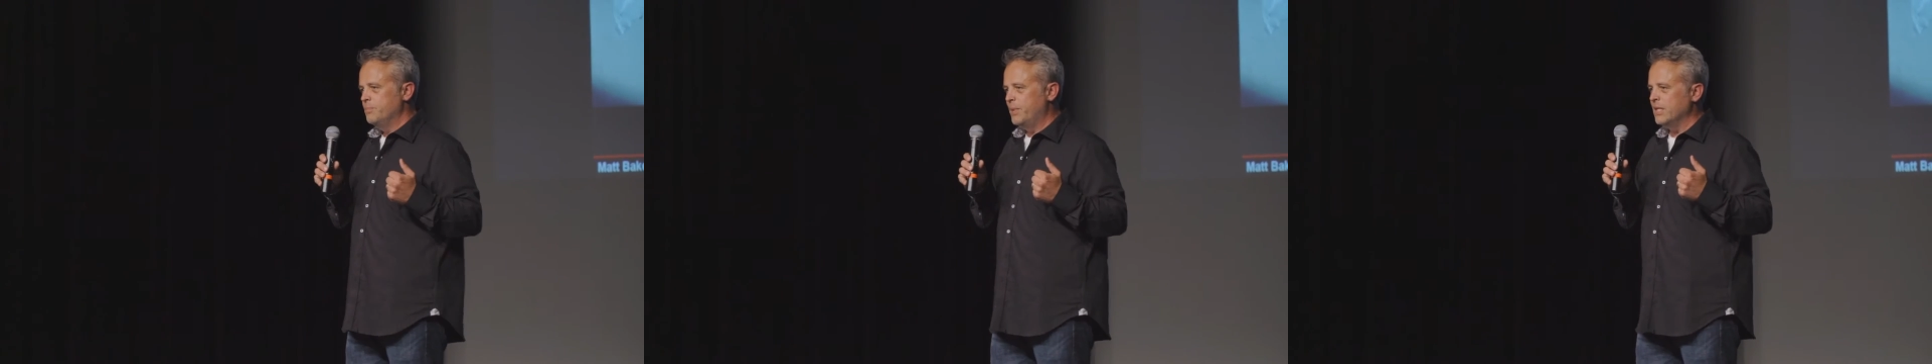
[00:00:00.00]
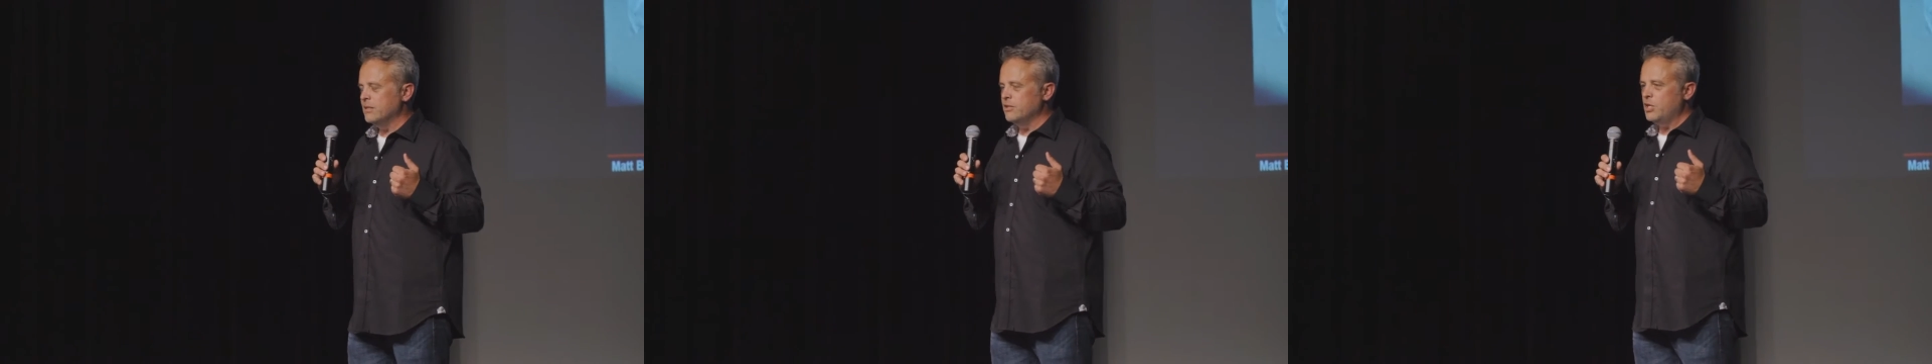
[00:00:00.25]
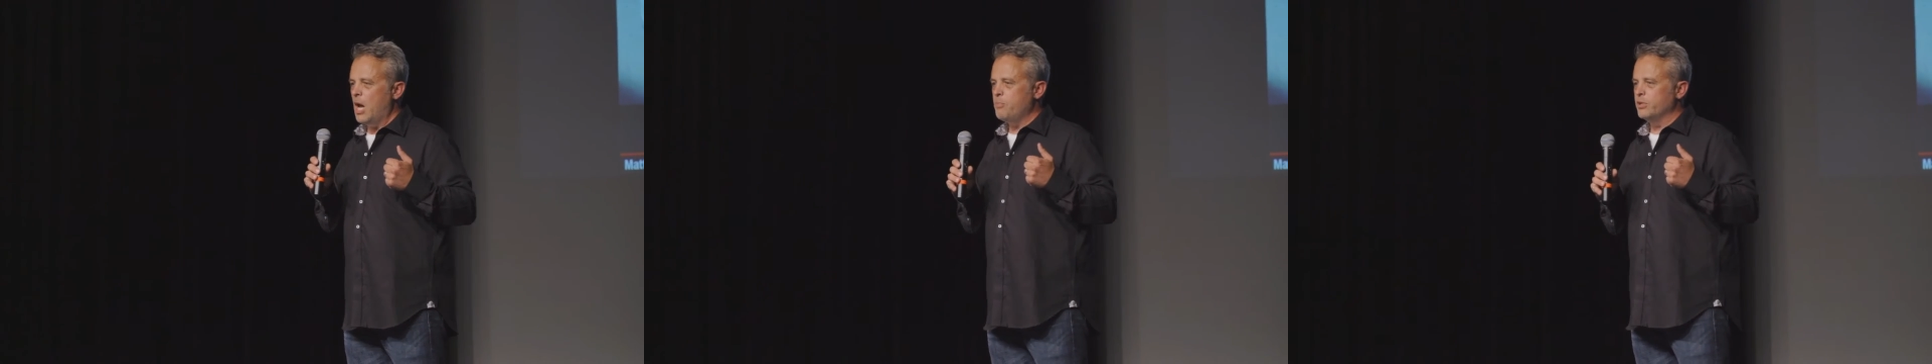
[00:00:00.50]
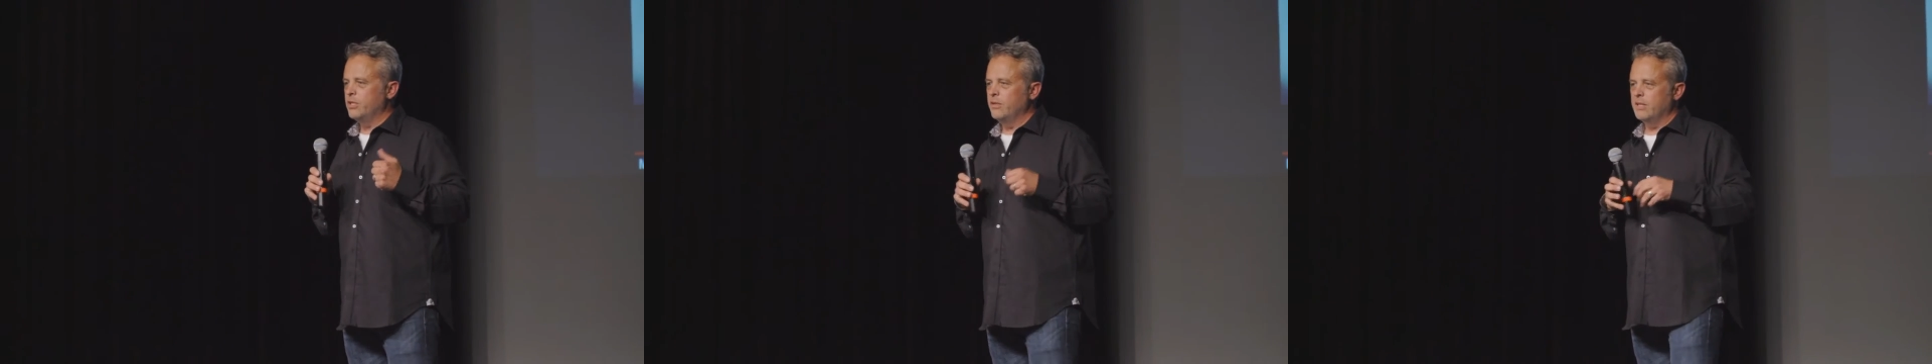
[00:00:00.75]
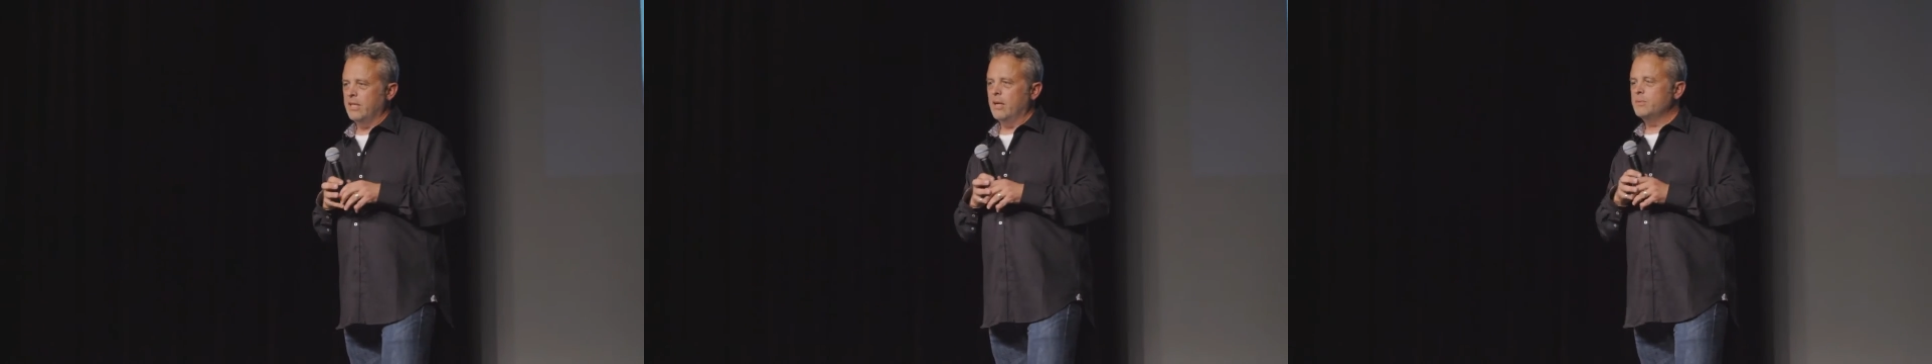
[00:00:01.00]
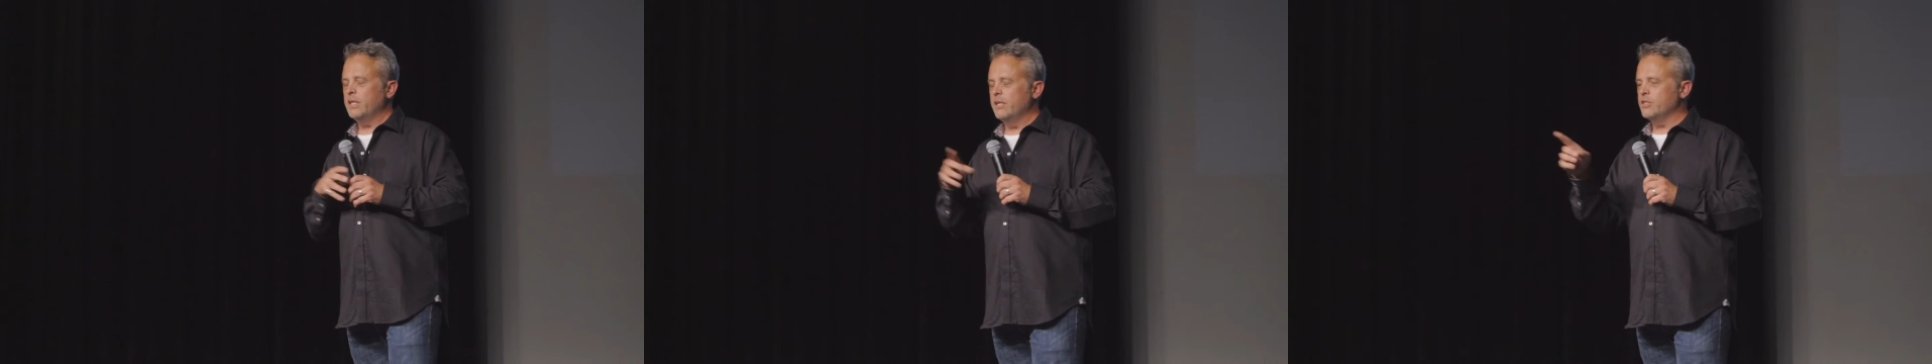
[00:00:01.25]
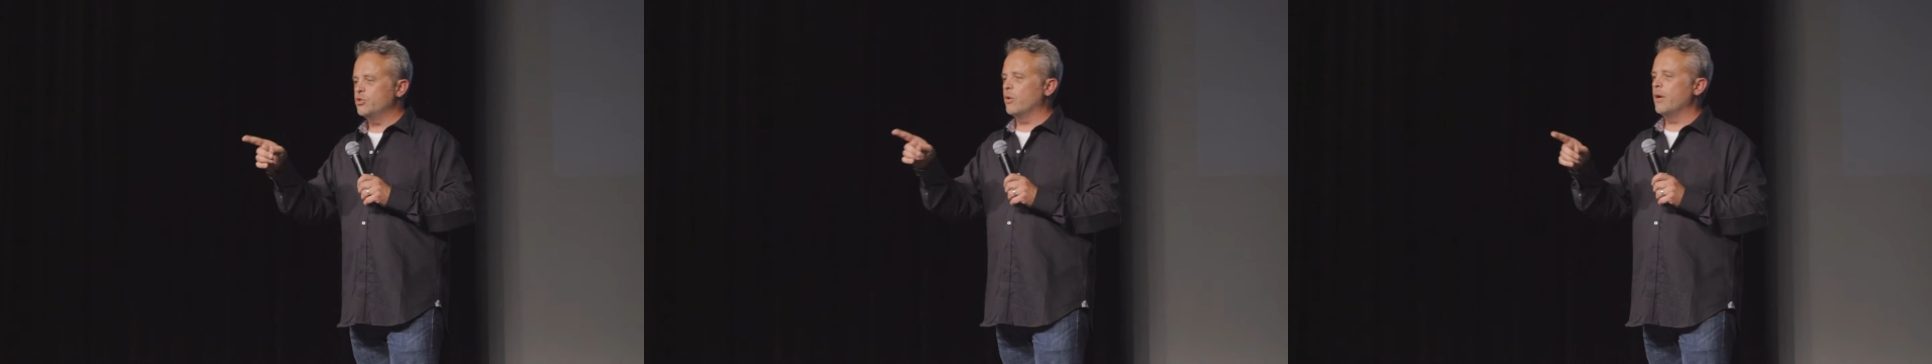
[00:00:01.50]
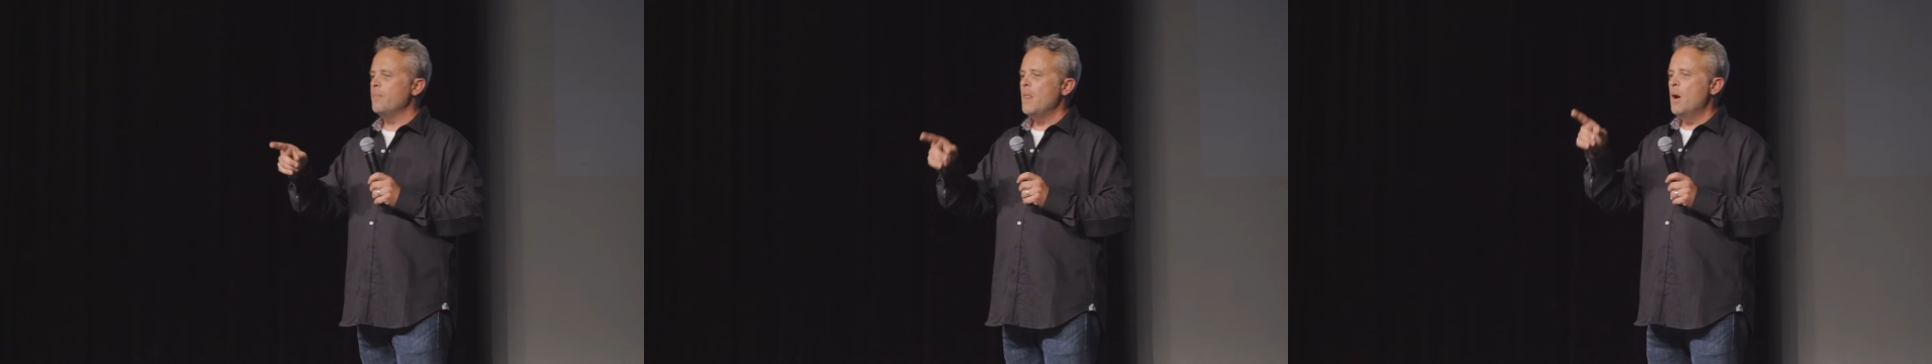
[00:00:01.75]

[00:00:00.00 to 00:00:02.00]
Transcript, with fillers: Because it's an opportunity. I'm gonna tell you a story.